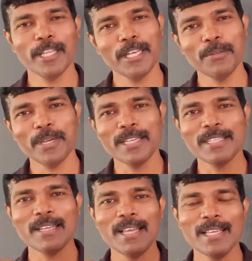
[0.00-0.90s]
then you
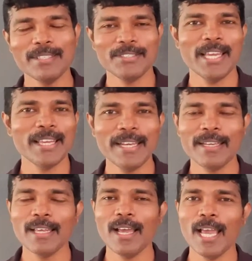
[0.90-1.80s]
can share
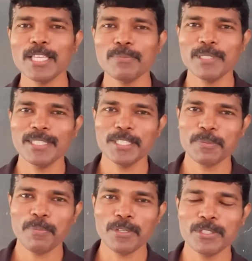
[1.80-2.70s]
it as much as
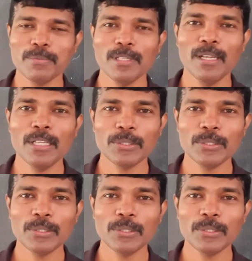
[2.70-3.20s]
possible